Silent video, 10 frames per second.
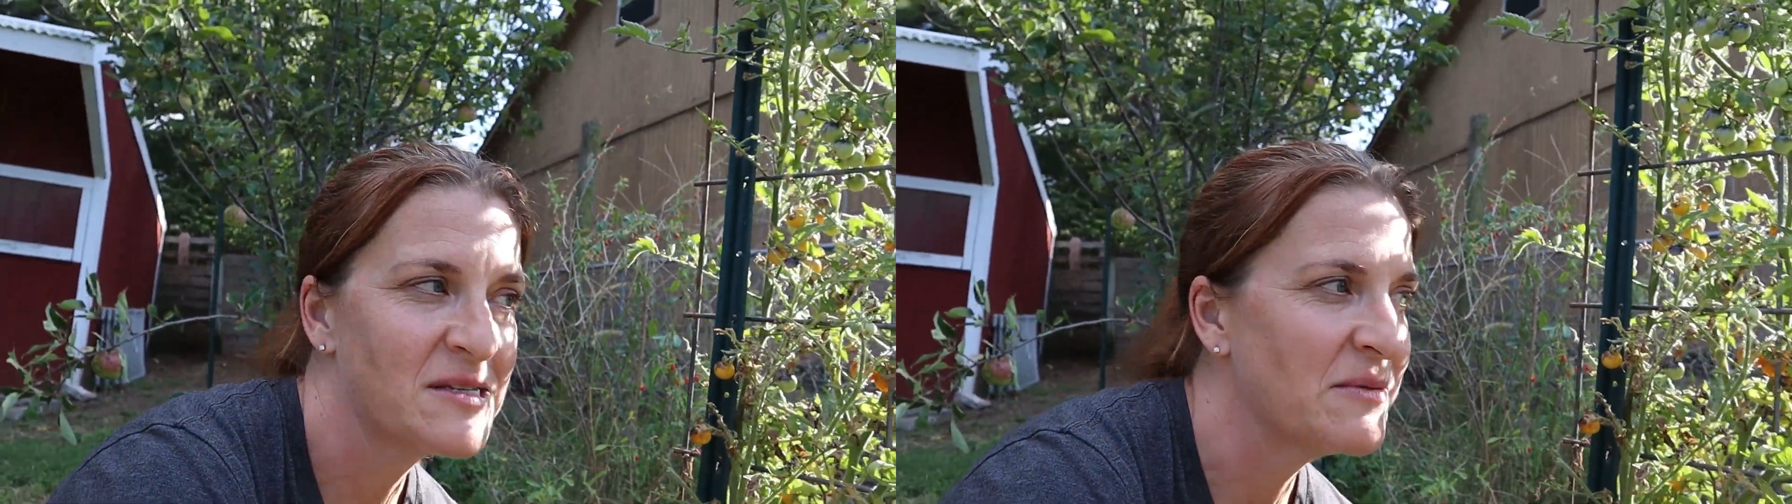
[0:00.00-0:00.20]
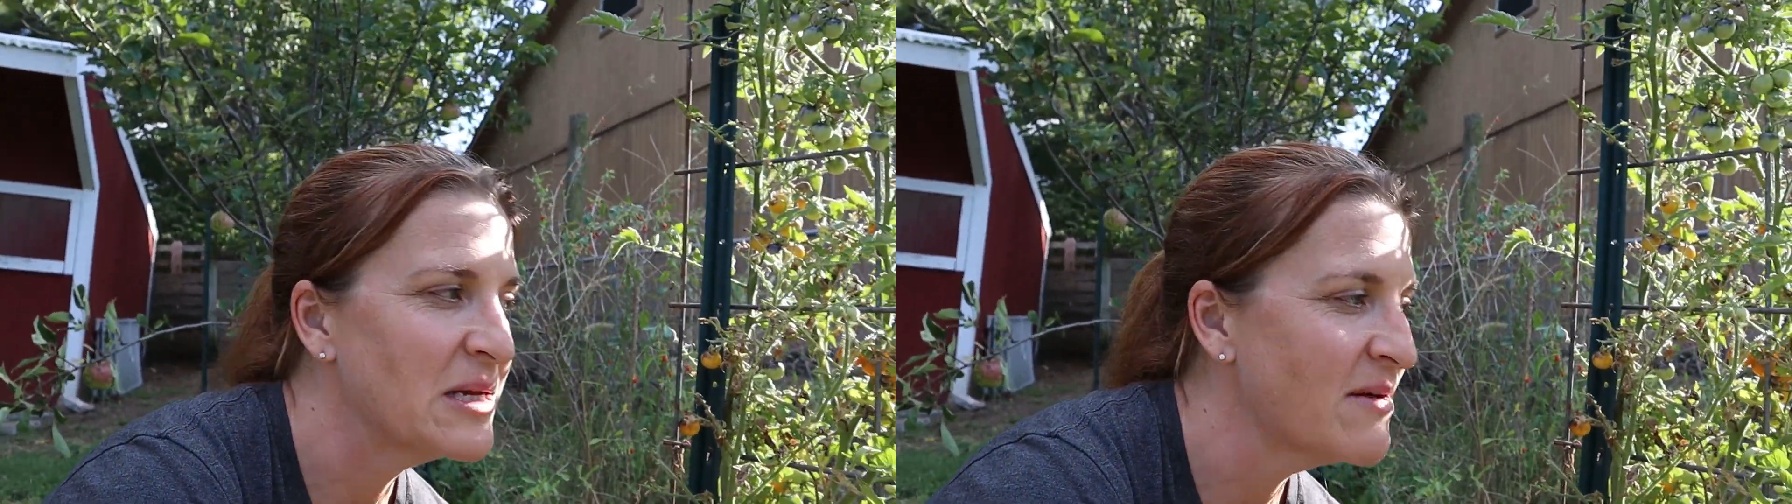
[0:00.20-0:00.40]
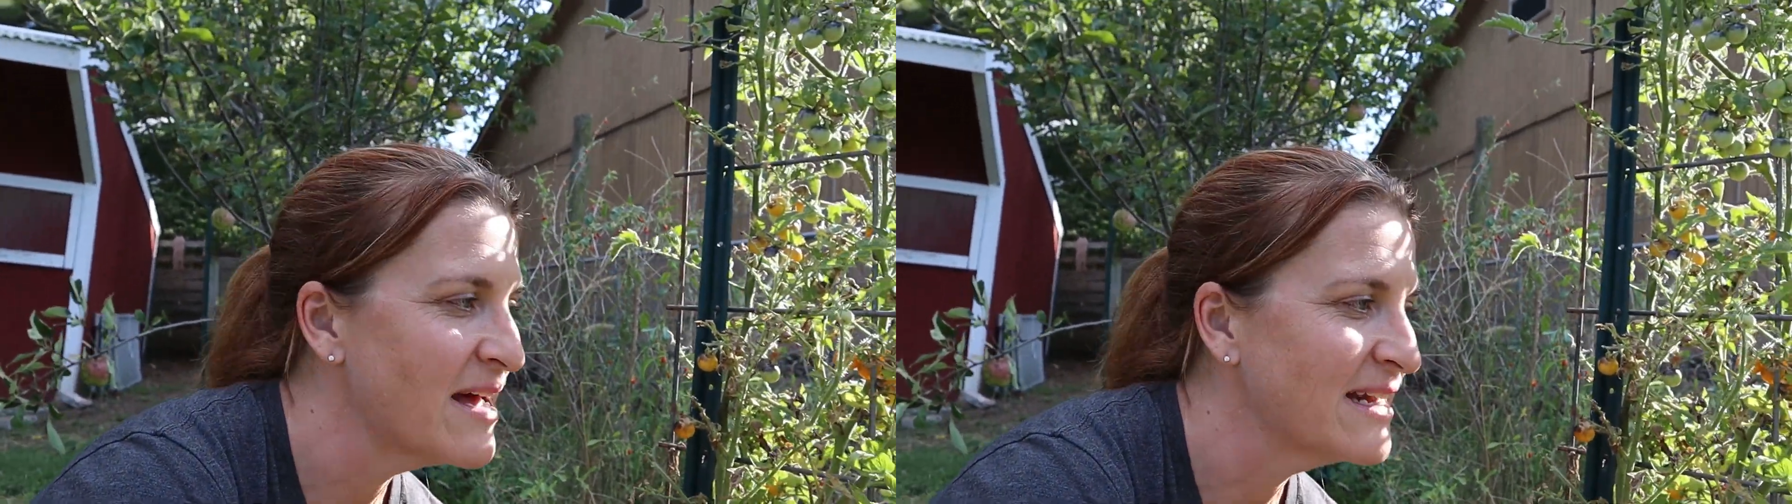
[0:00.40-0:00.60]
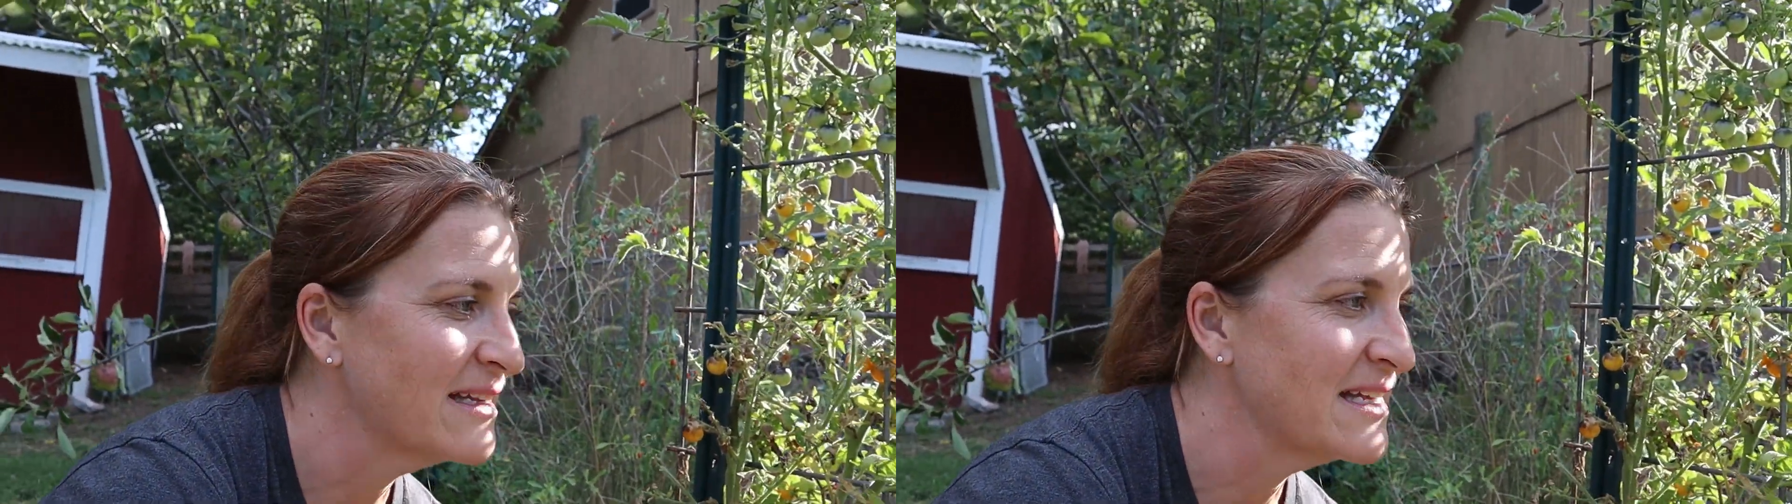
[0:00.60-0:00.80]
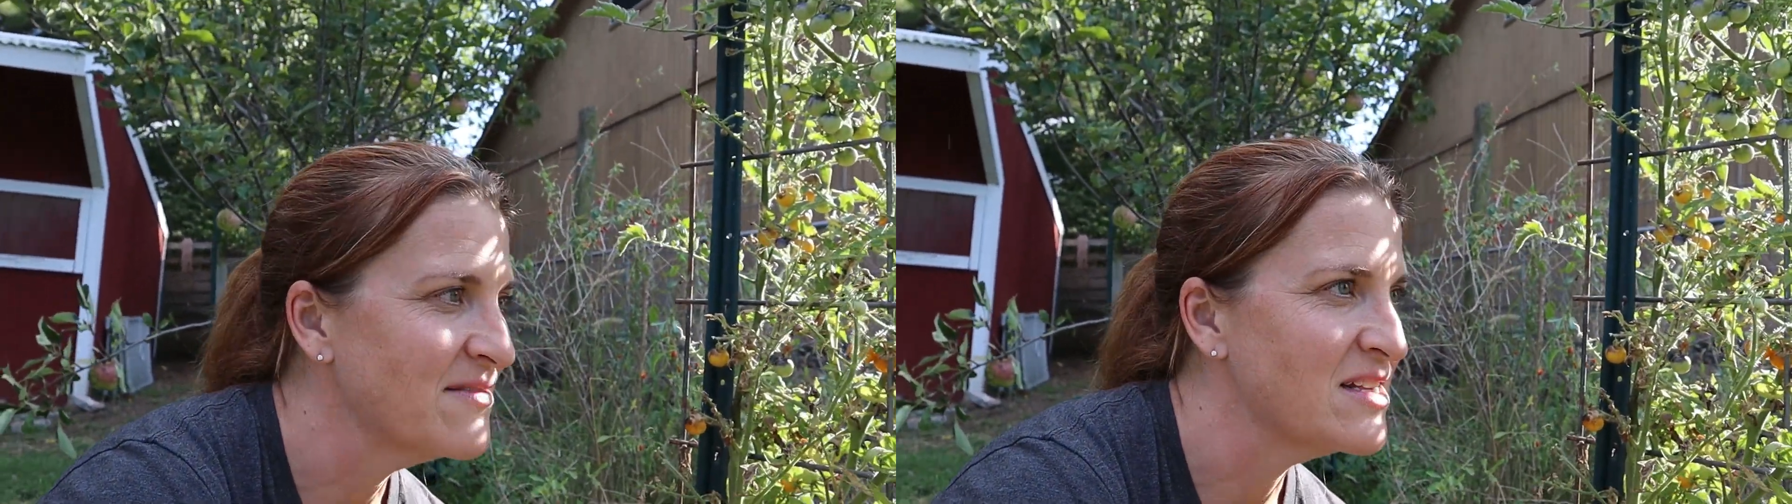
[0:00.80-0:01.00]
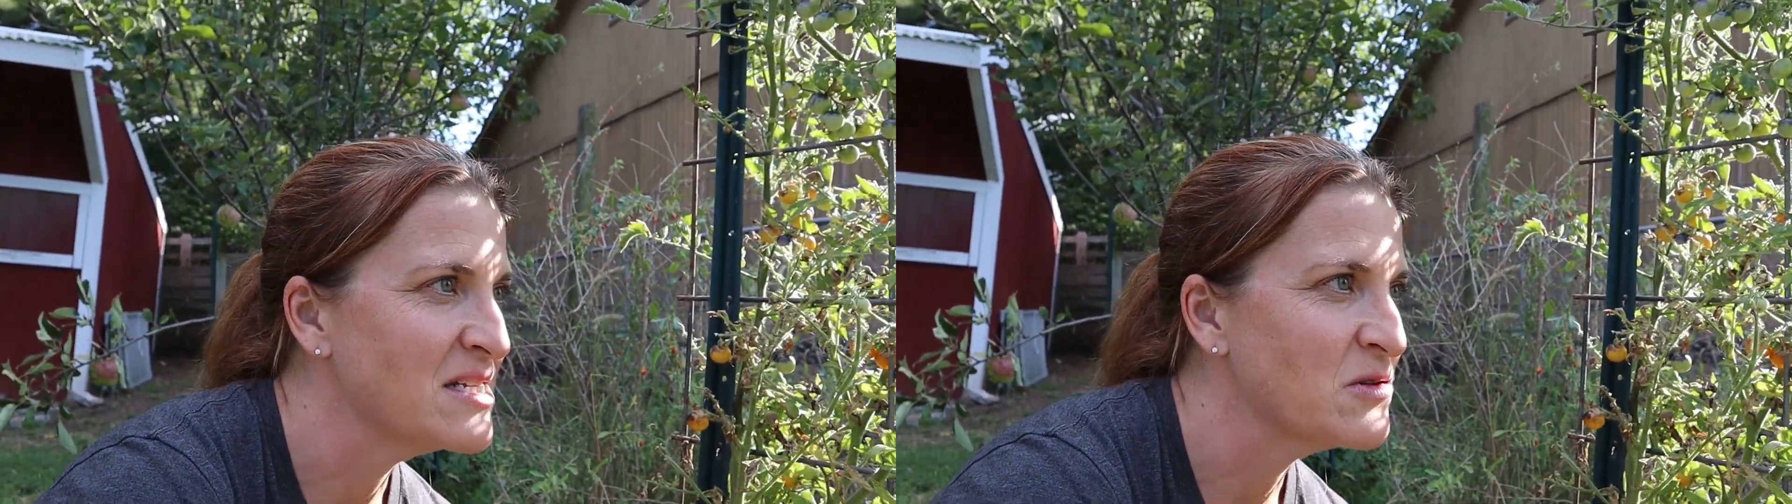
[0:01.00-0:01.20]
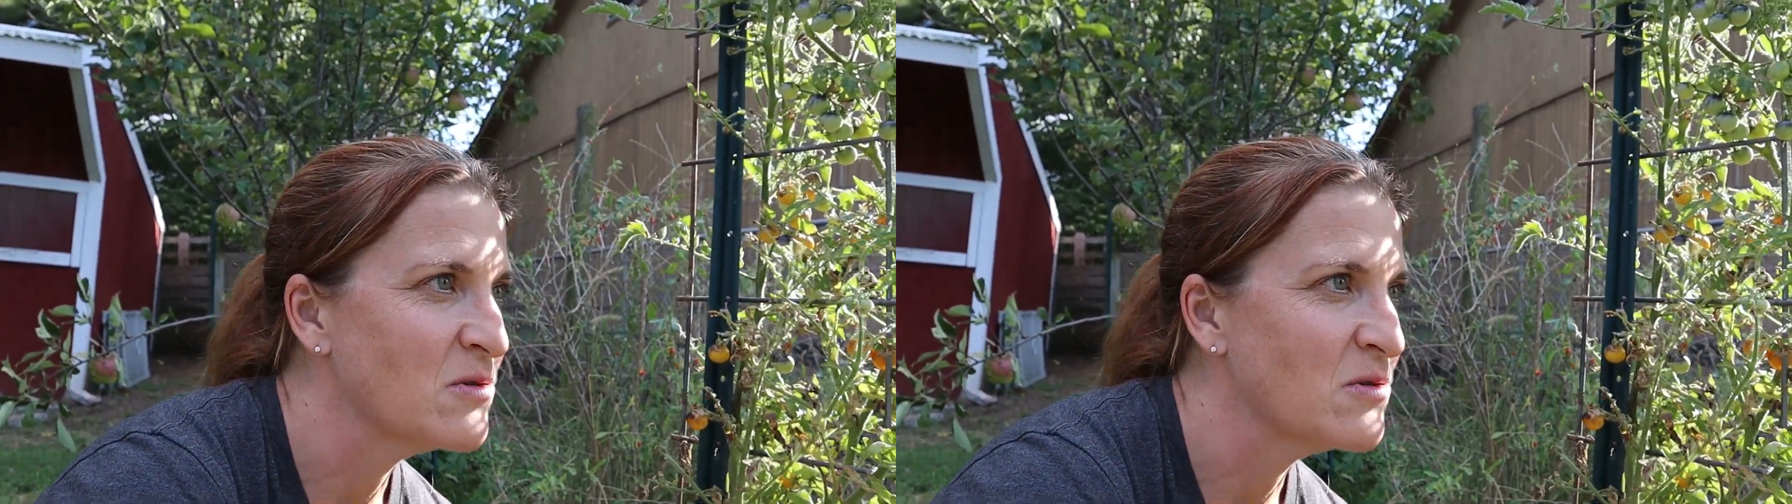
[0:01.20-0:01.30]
So I'm gonna go ahead and leave these